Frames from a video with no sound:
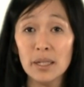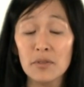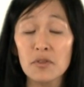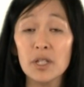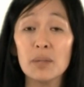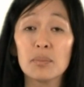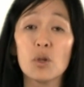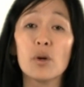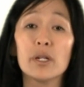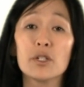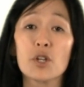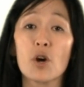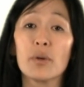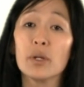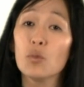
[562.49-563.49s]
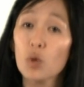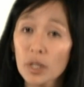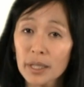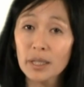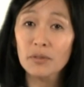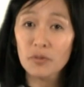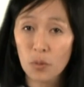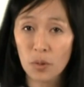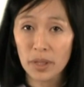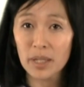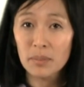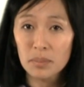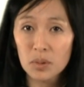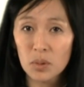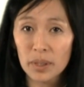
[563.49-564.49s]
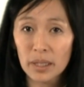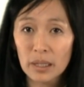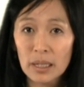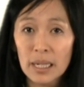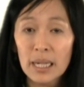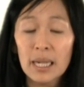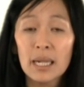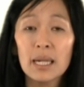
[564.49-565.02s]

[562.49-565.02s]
if the employee is already working for the employer,